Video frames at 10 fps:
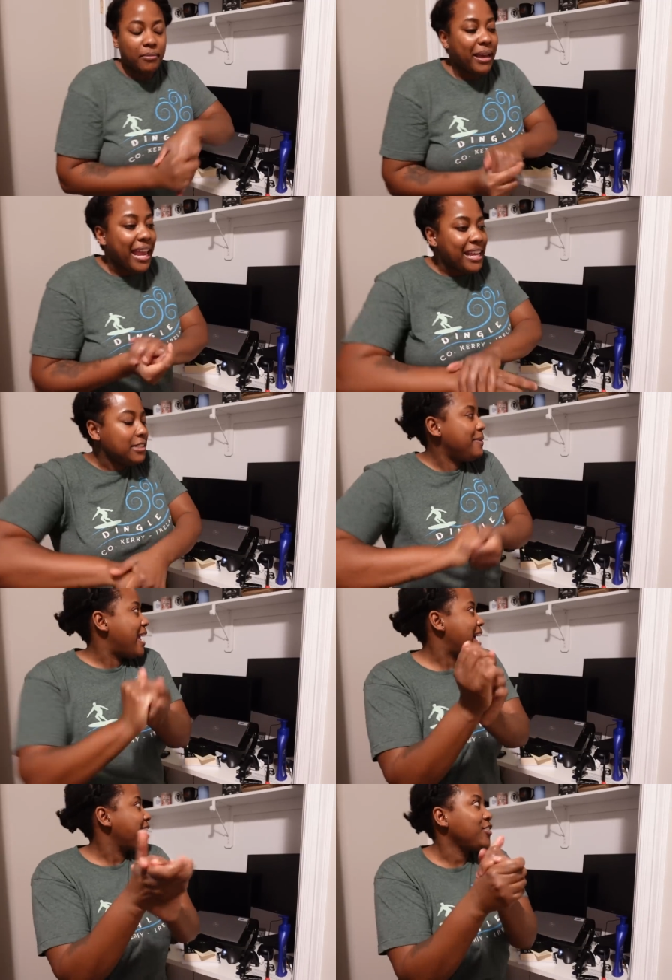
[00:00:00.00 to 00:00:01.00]
hands be
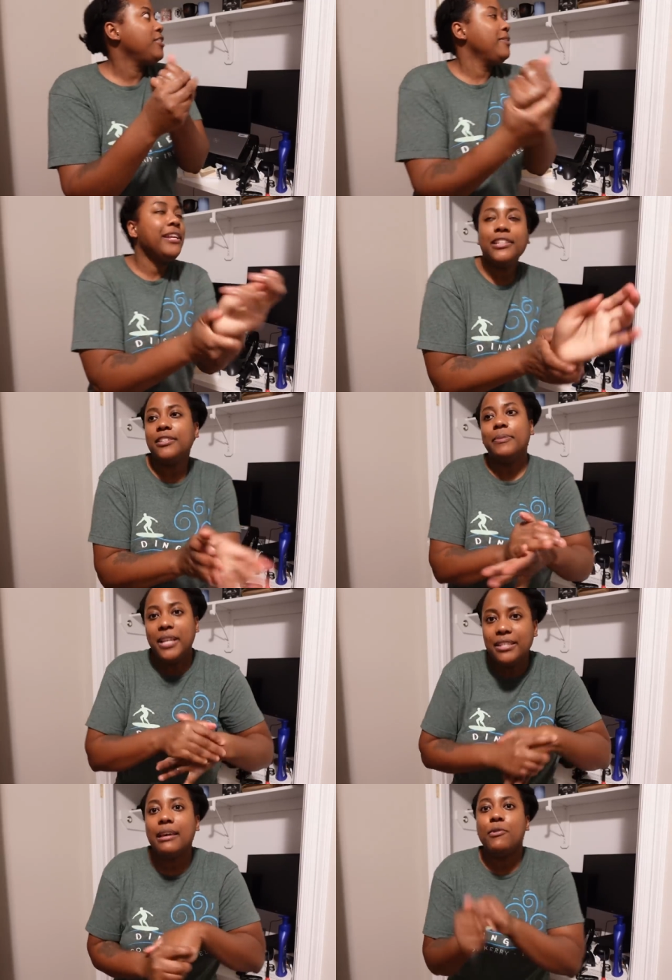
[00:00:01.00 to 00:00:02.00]
ashy, and it's
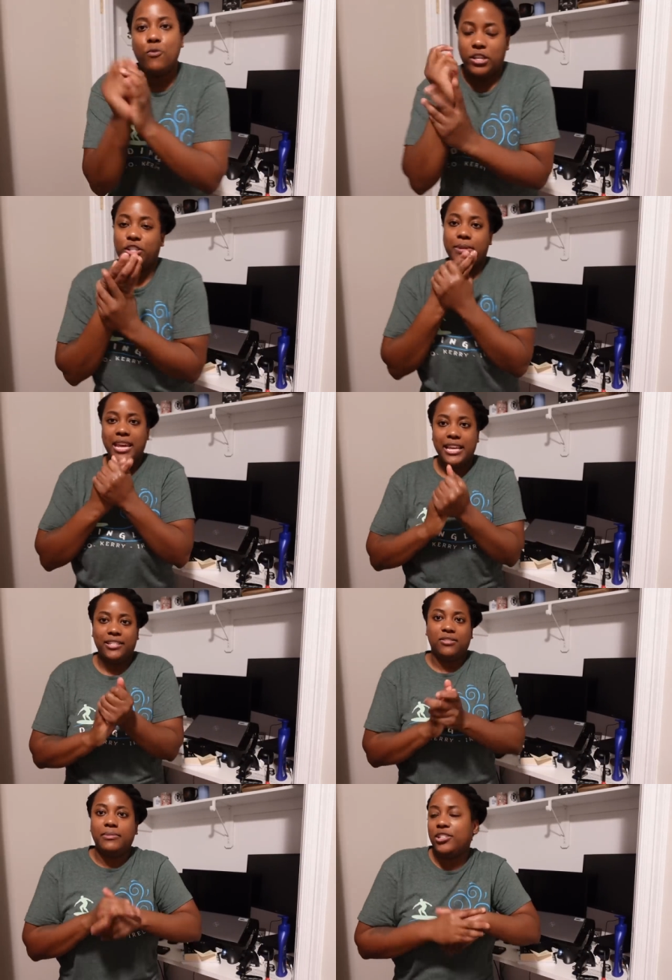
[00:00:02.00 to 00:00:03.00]
because I be washing my hands
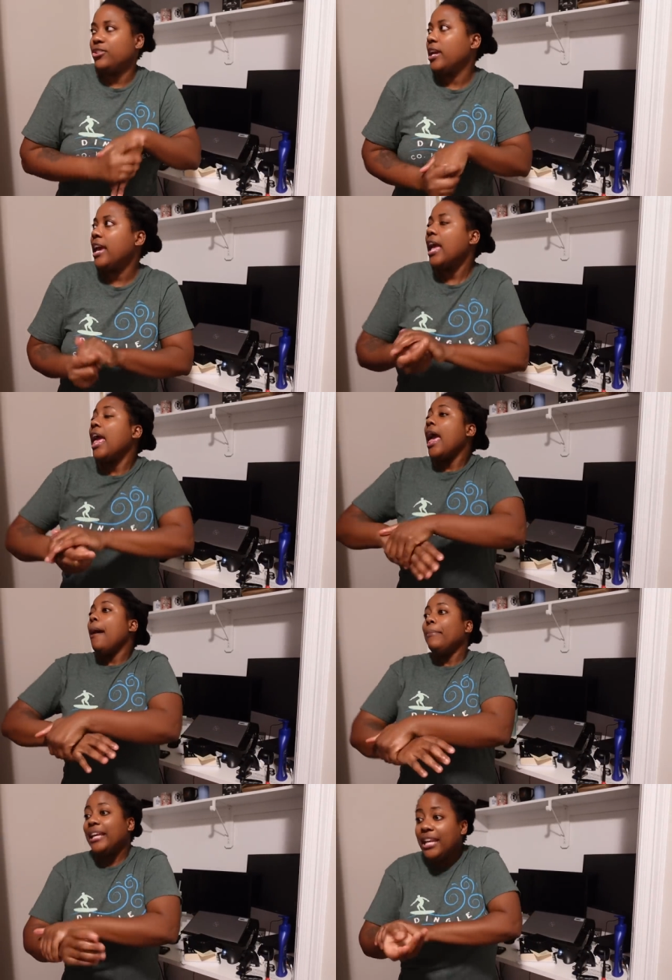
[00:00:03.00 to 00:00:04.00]
so much, okay?
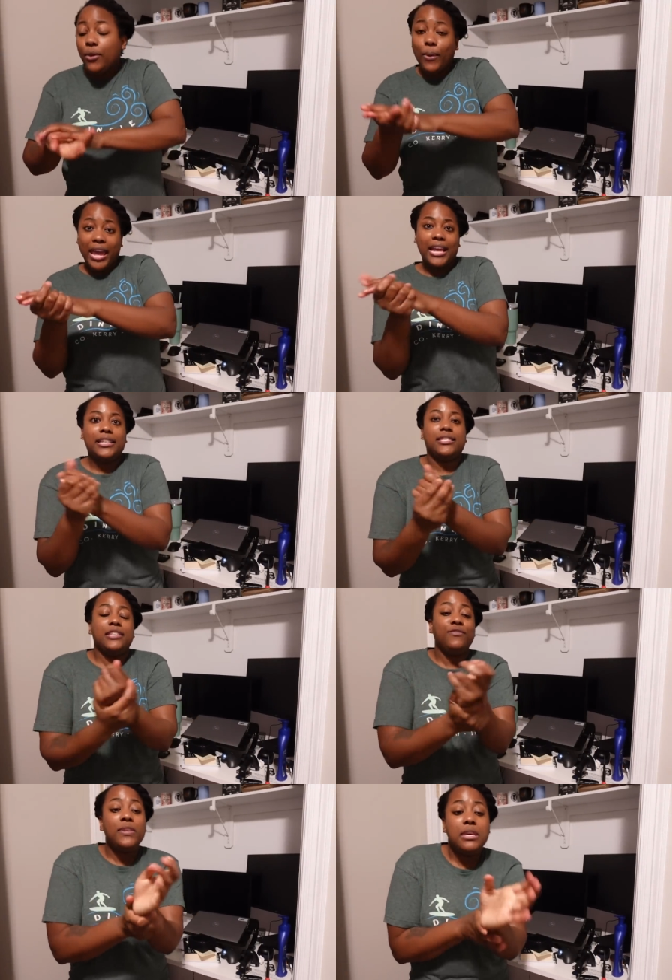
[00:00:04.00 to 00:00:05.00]
But anyways,
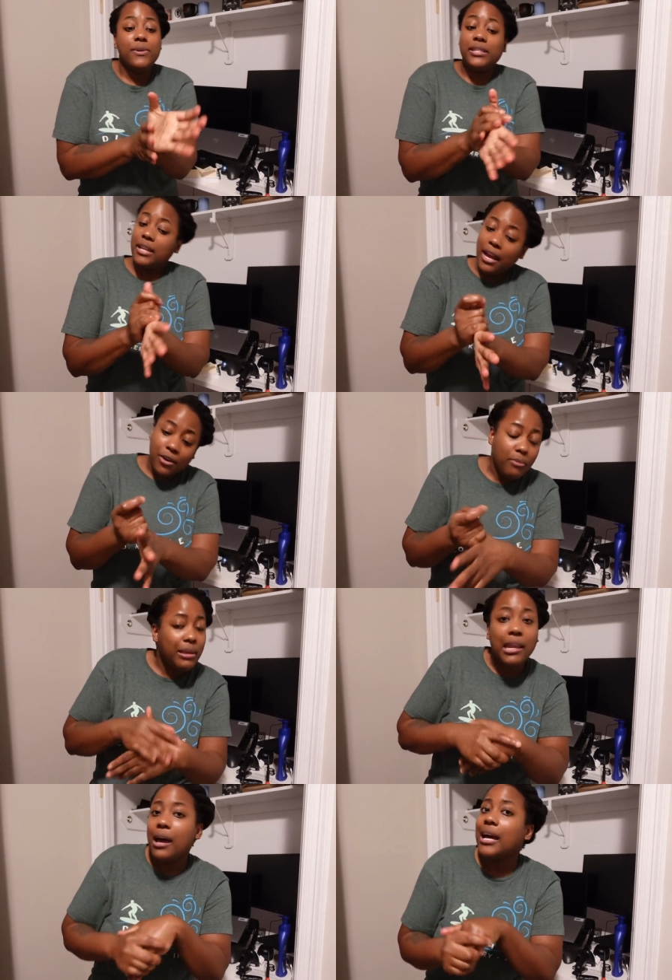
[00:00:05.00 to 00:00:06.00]
this video is not gonna
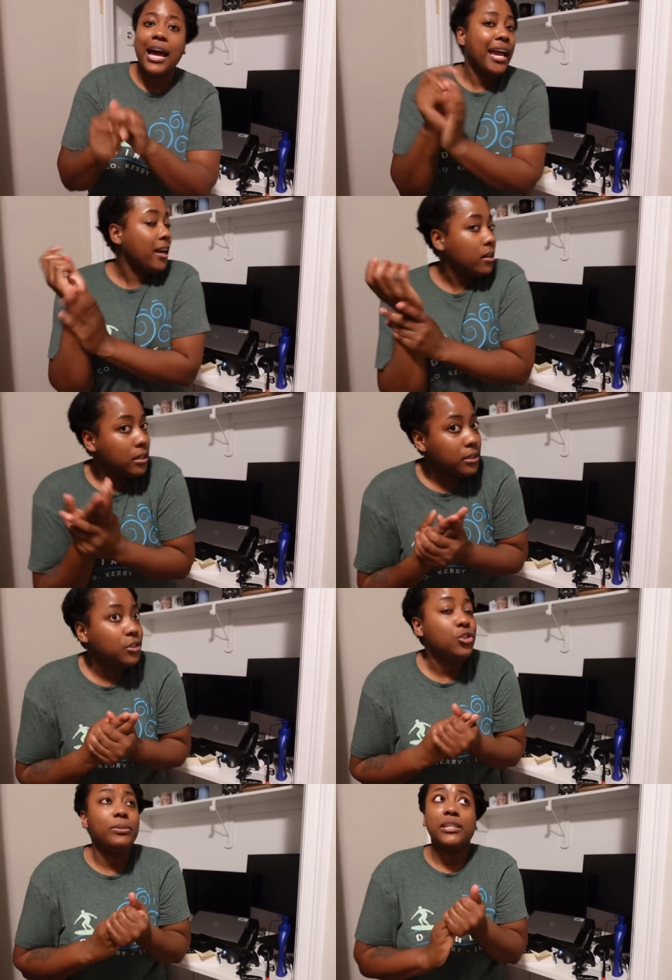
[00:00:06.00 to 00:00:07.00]
be long. I'm gonna hold
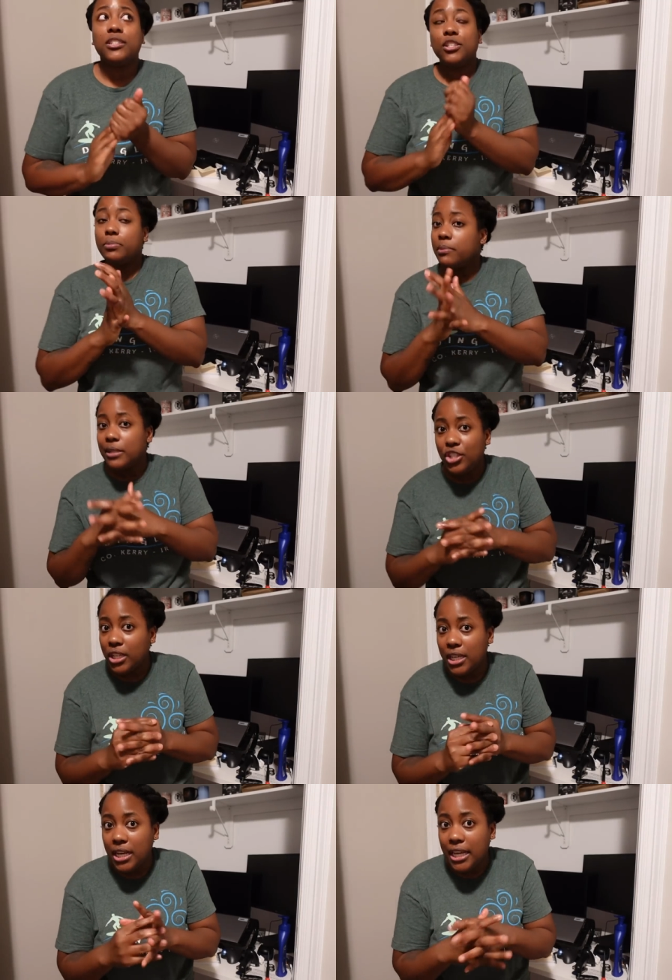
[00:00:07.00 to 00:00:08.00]
you because I just put my
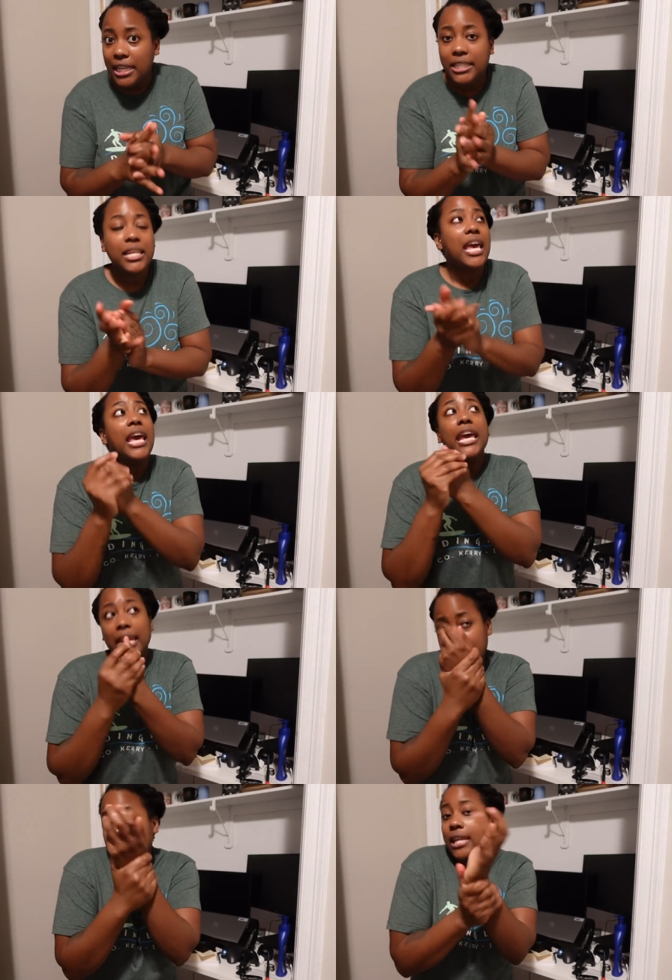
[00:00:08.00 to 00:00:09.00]
chicken nuggies
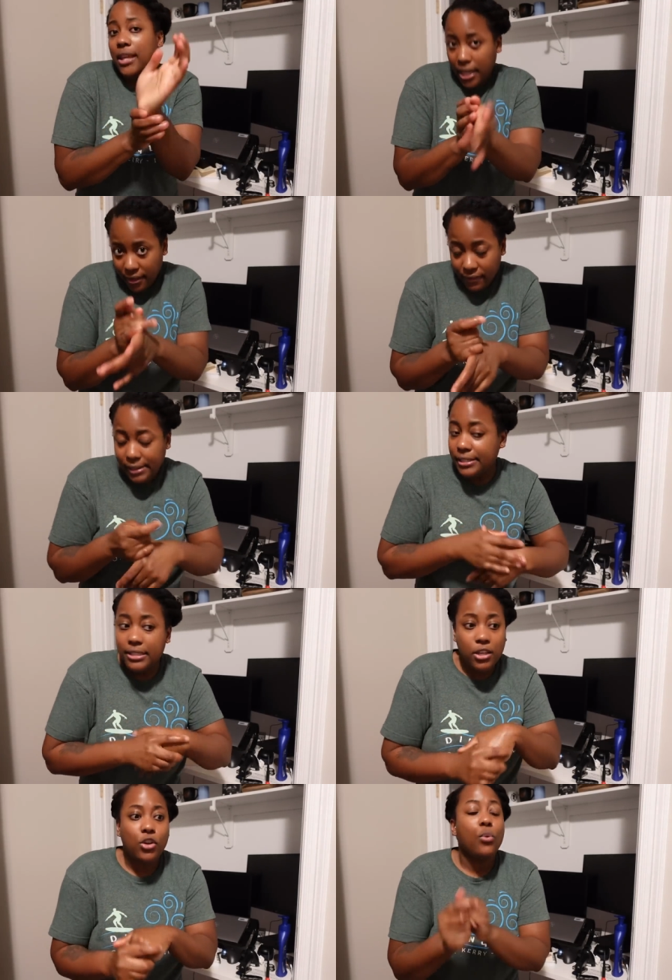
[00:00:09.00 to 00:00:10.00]
in the oven,
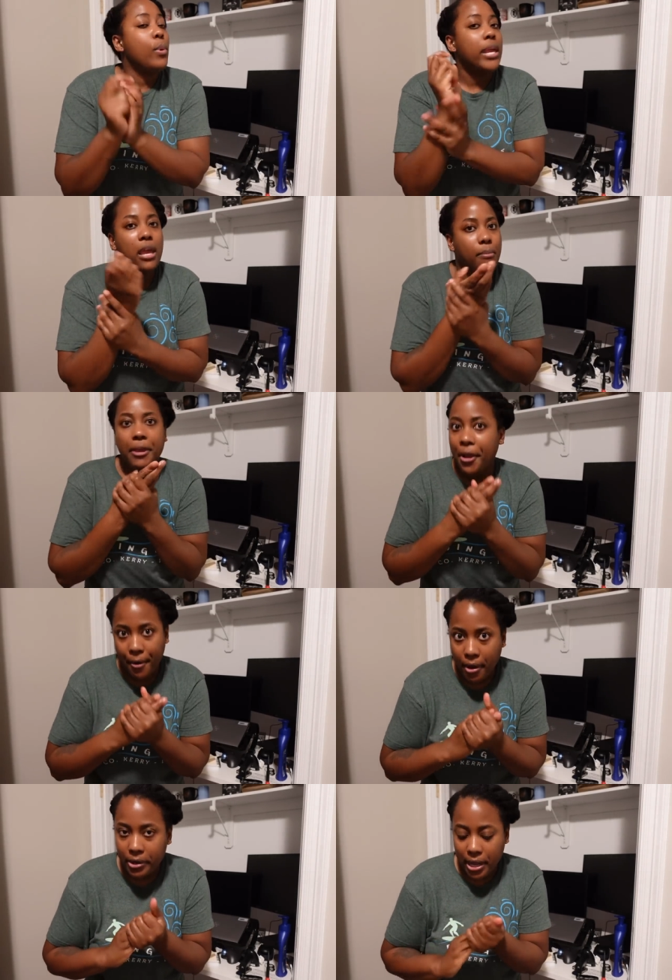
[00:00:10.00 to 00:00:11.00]
so we can't be
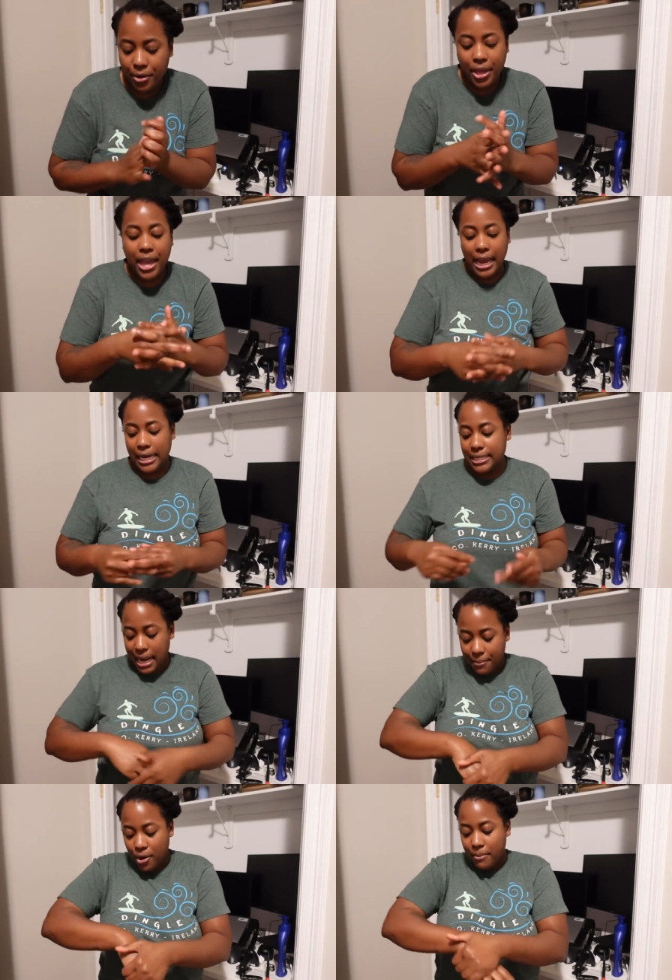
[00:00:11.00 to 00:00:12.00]
here all day, okay? I got a
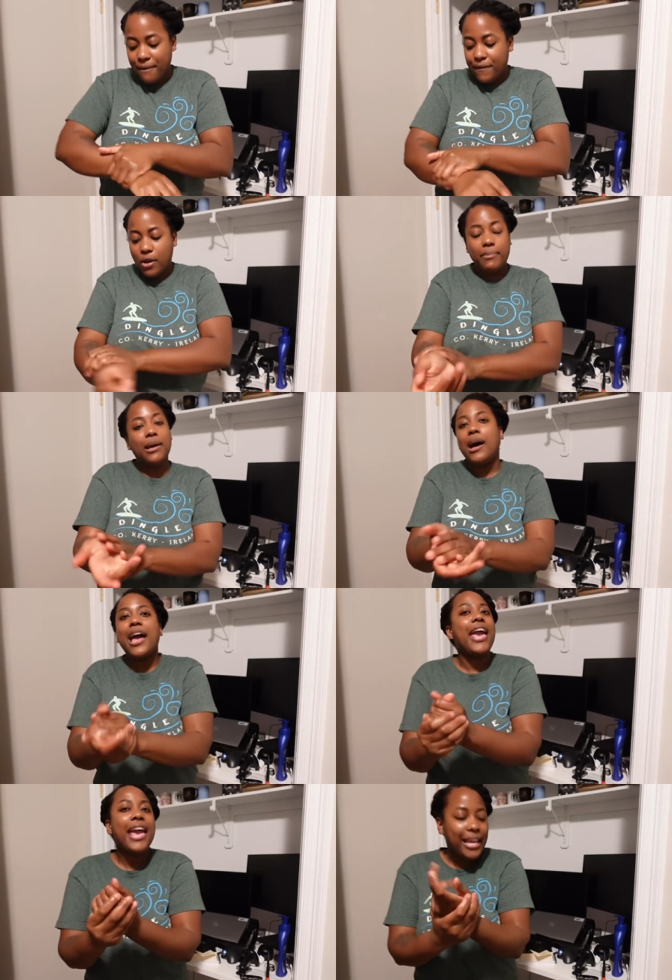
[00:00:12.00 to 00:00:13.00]
timer on my phone, but I
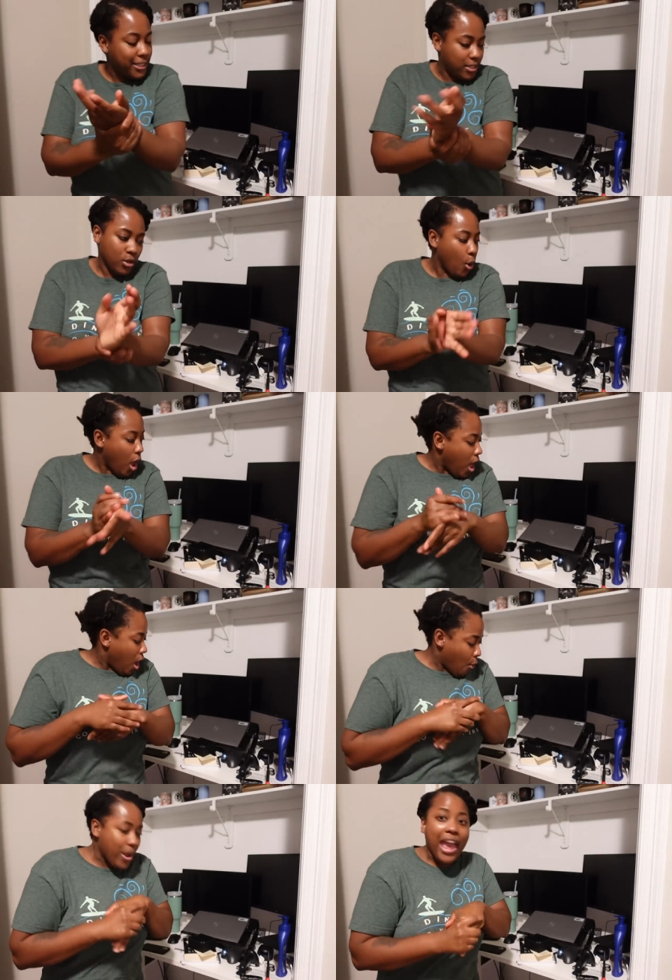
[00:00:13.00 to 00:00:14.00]
had to.
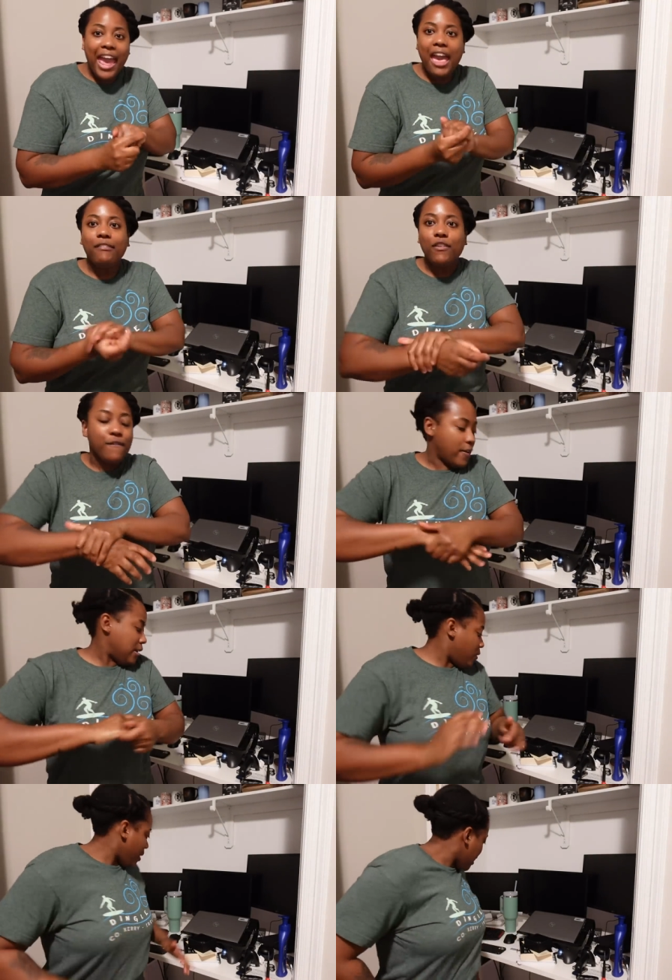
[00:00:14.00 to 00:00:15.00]
We have to follow